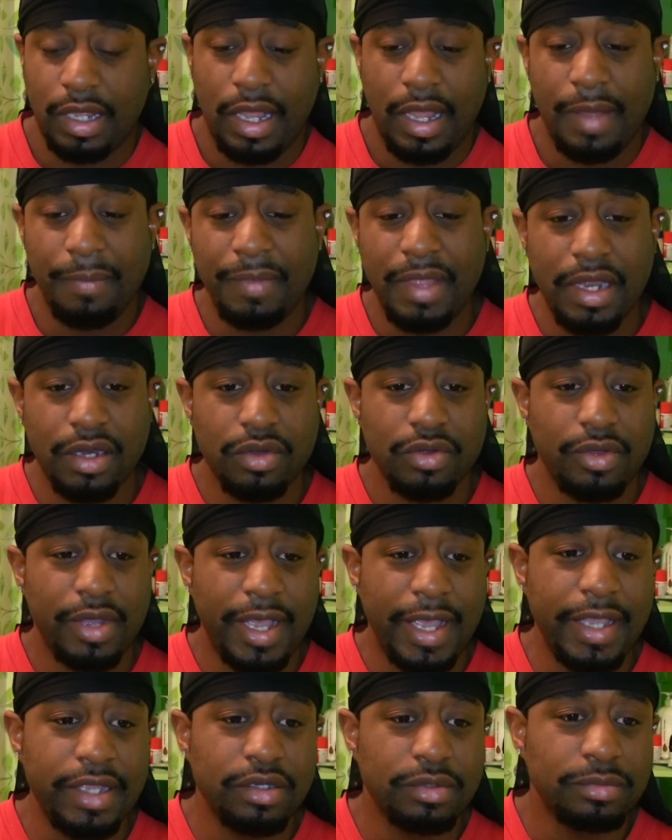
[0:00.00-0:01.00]
I'm not
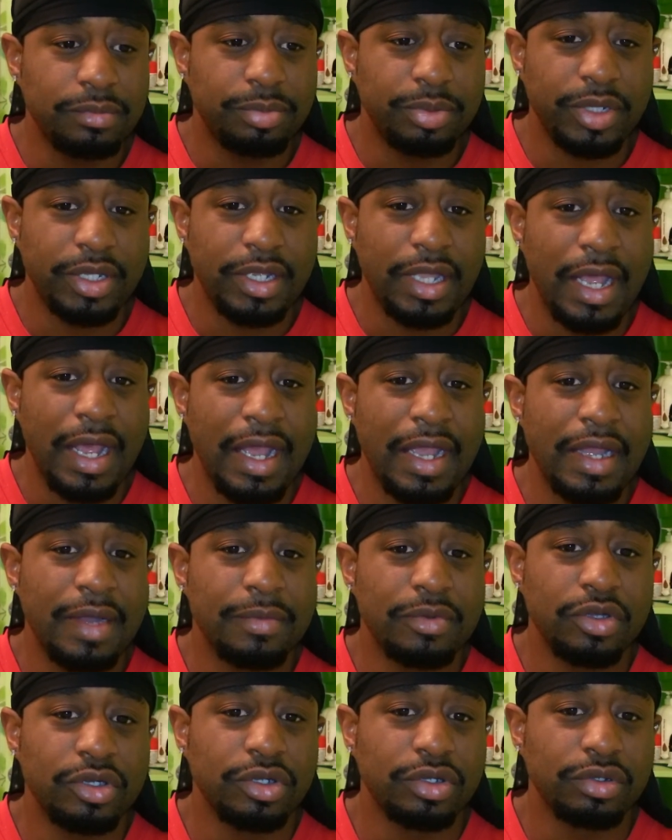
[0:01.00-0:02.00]
gonna hate them, but I
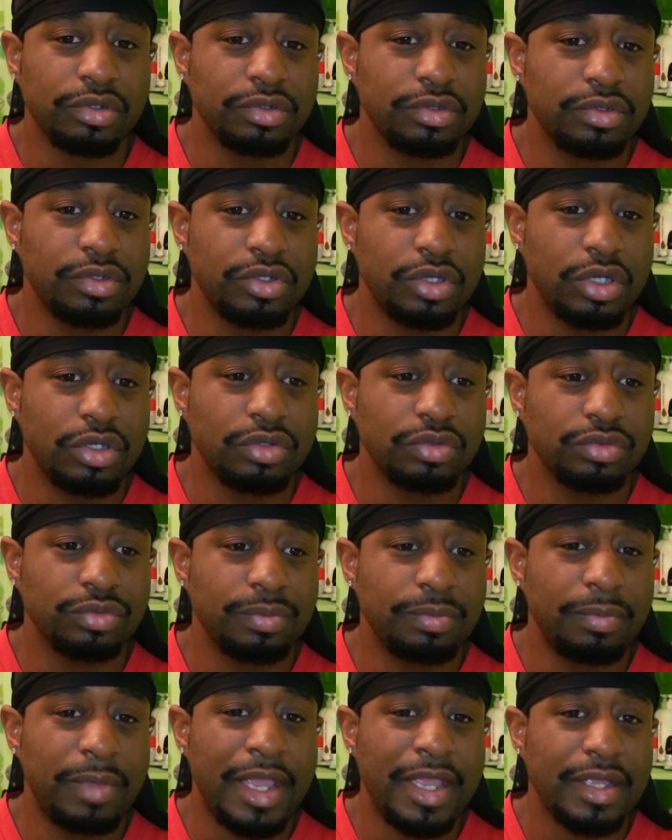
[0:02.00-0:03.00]
am gonna, you
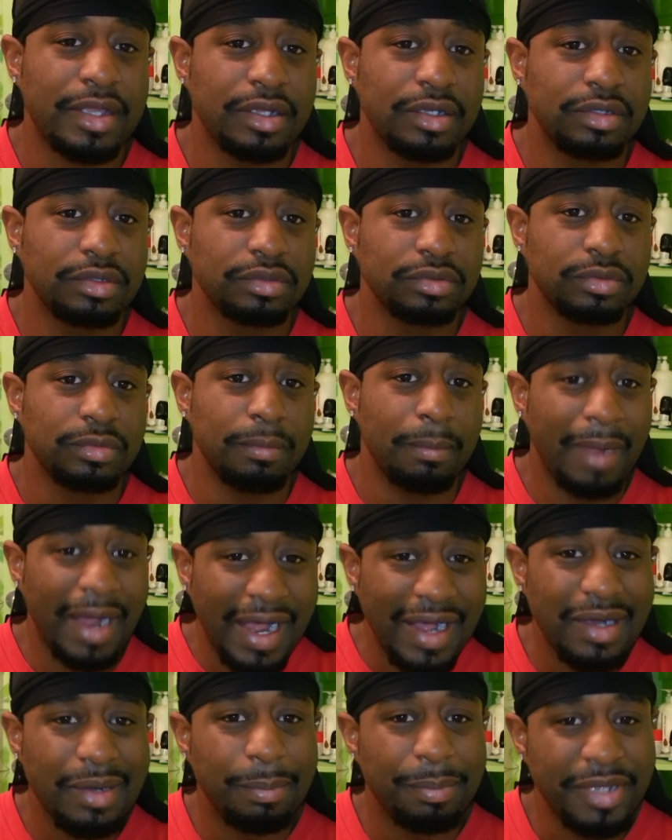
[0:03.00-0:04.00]
know, make
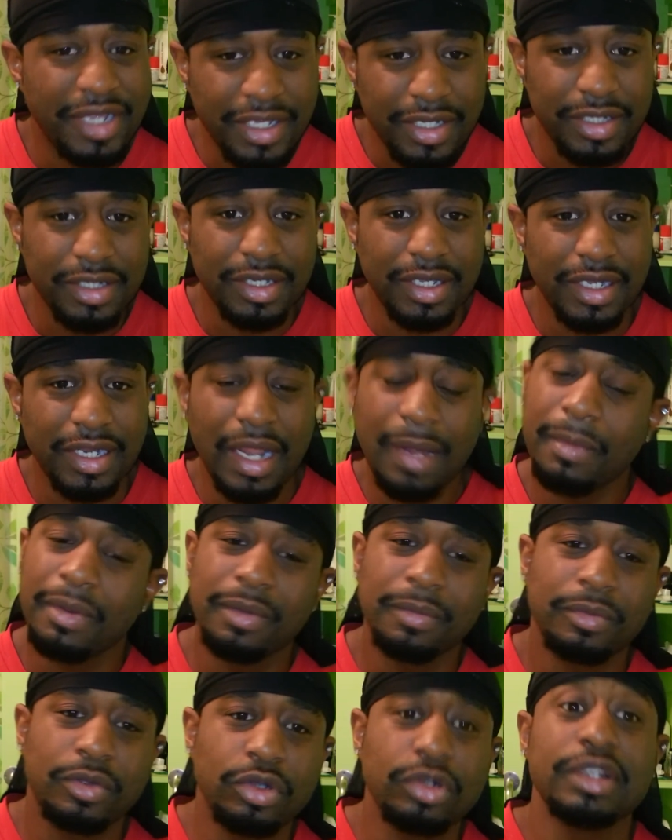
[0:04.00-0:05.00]
my opinion and
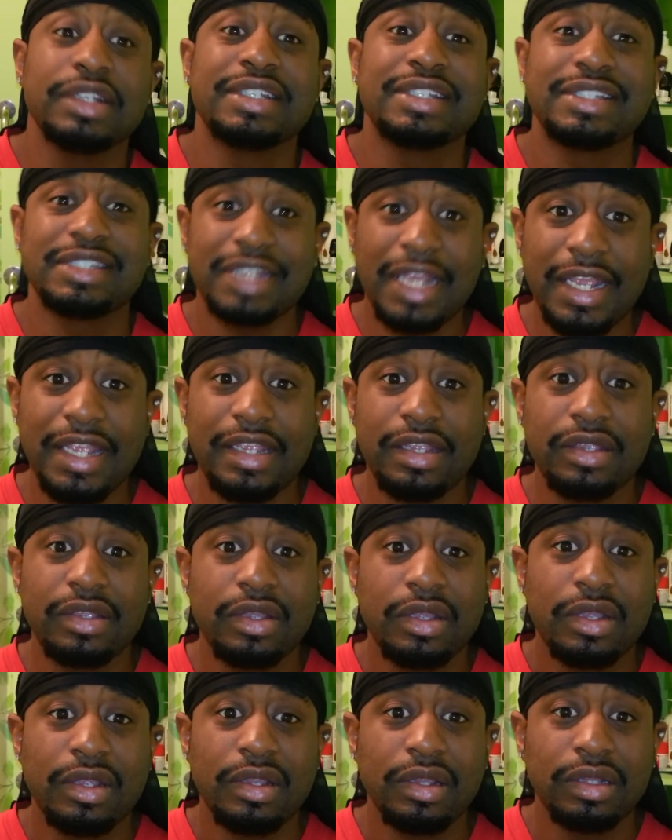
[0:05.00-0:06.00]
I'm gonna
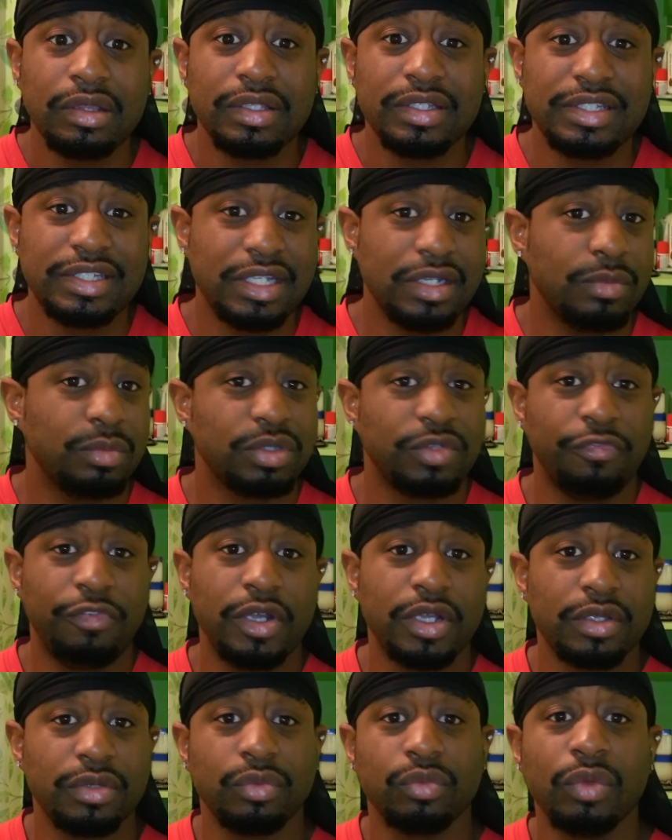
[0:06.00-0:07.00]
say the shit was
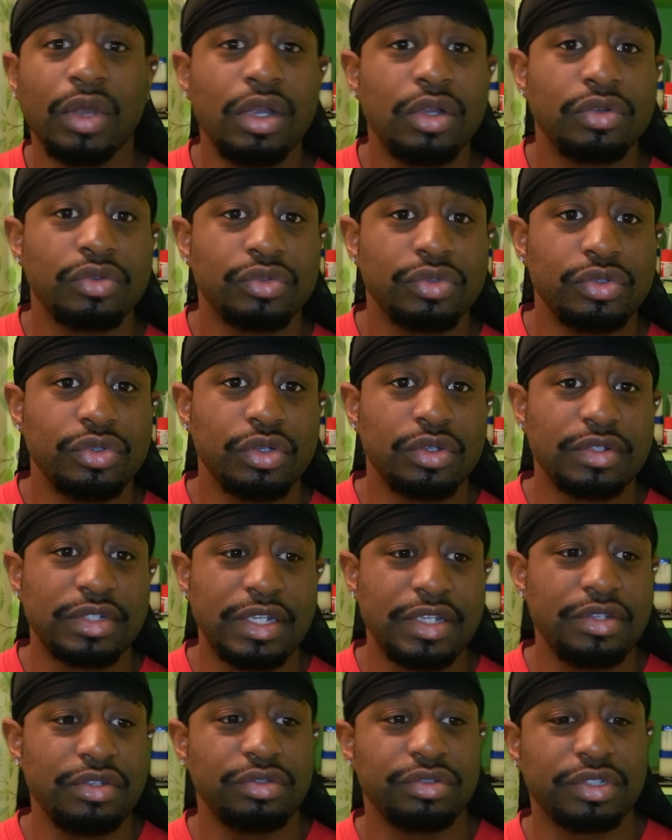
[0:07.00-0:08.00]
fucking wrong. You know what I'm
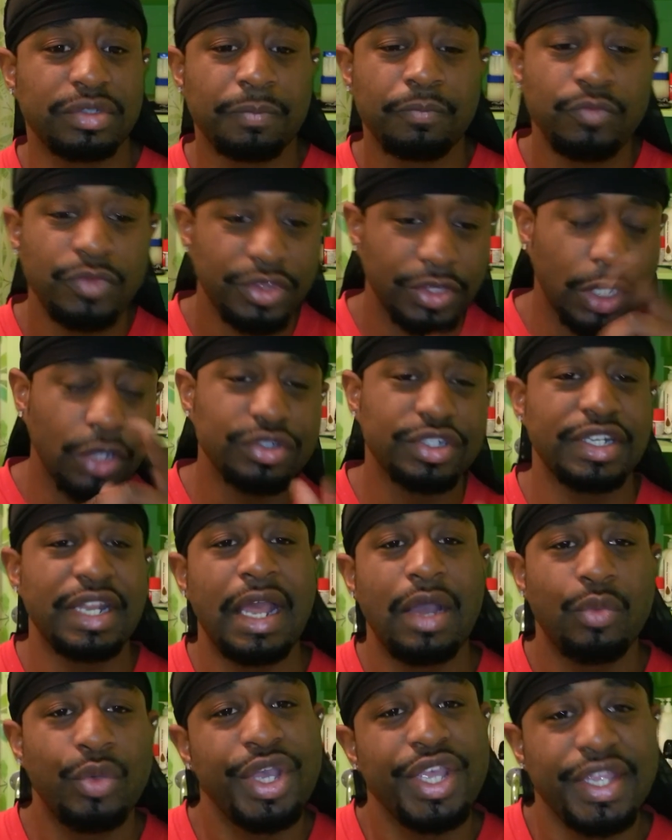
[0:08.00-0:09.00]
saying? You don't just those are
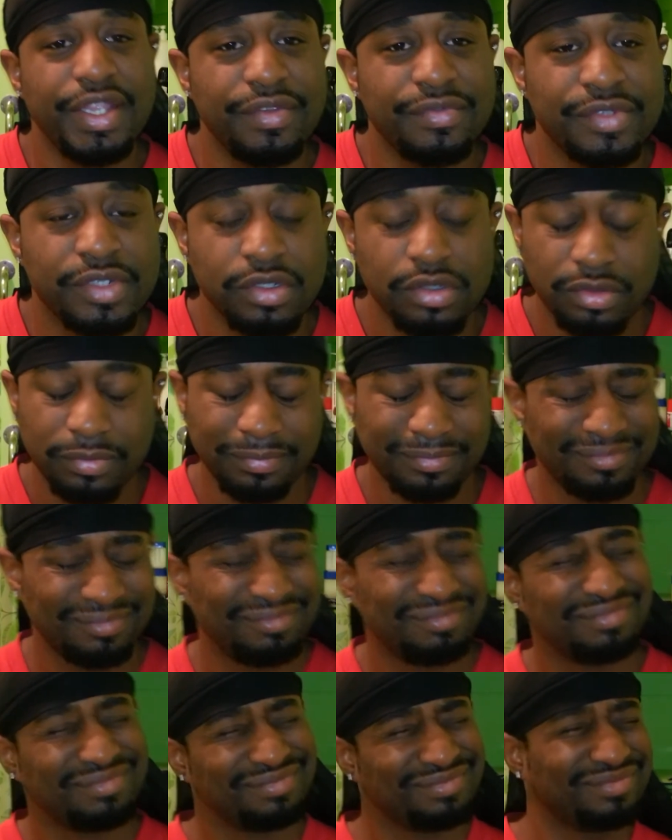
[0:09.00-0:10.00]
not waves.
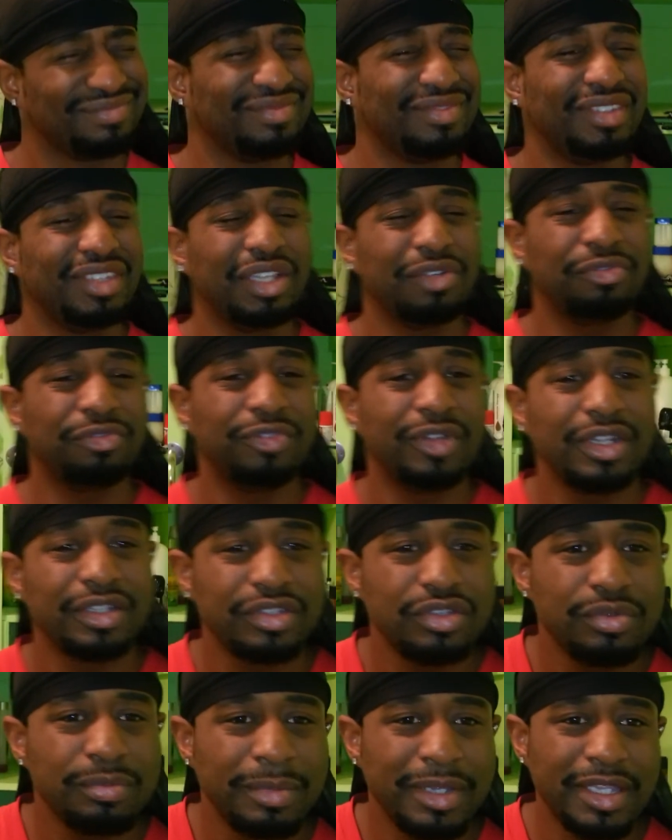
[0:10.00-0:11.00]
The
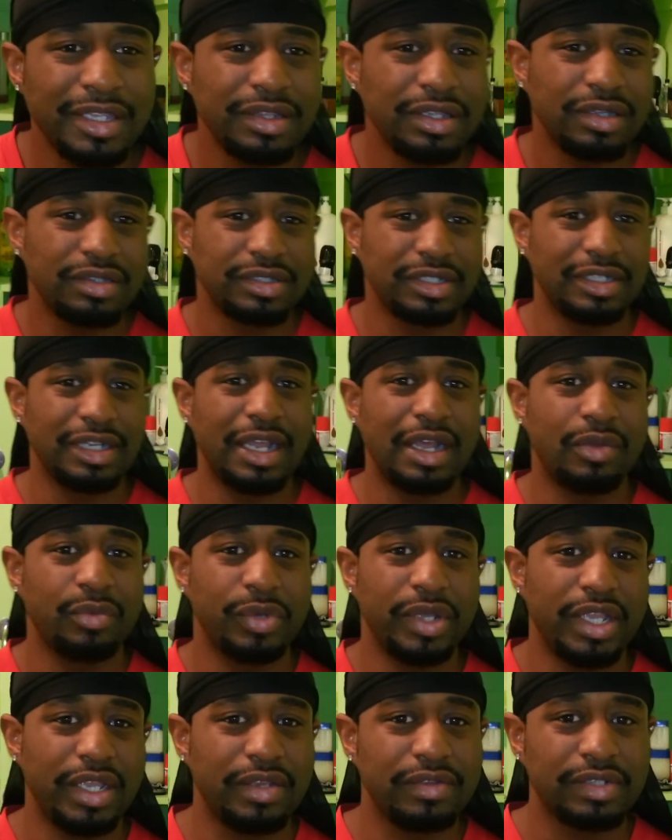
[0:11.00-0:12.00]
fuck you mean those are not
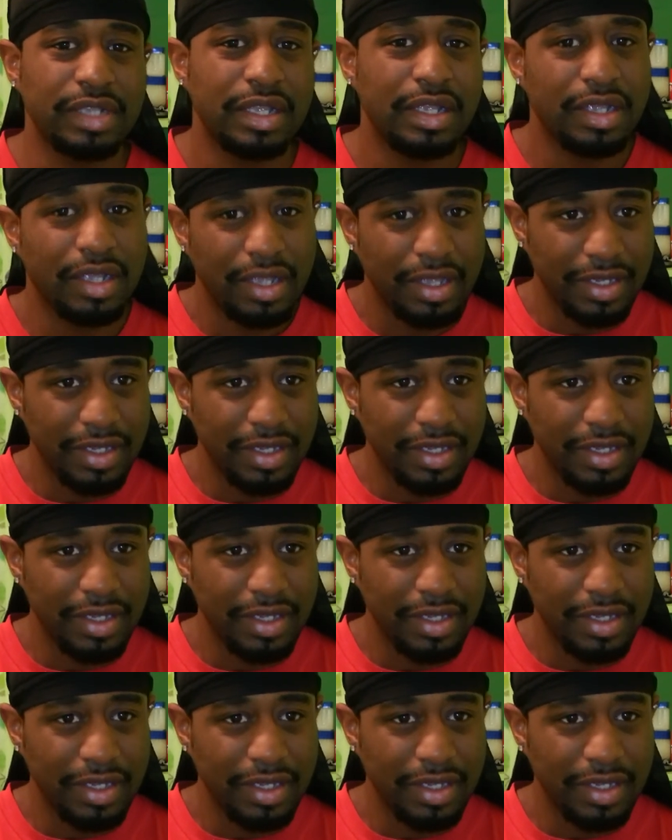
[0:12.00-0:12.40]
waves?